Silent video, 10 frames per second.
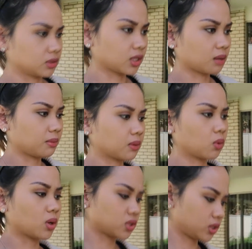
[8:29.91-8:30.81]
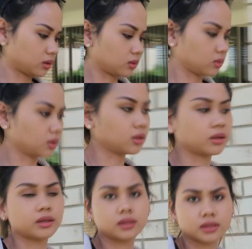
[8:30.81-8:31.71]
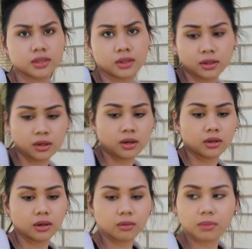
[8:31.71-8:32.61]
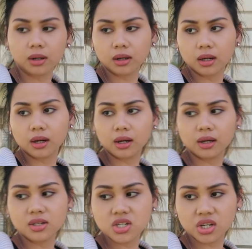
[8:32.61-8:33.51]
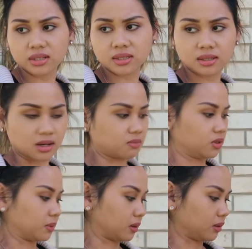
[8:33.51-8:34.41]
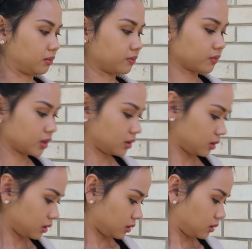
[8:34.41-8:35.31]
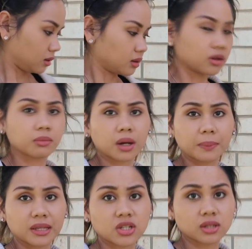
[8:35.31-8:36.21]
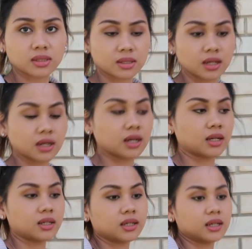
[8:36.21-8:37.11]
Tsaka mag-washing ako, guys. Yung mga sheets na, yung mga bed sheets na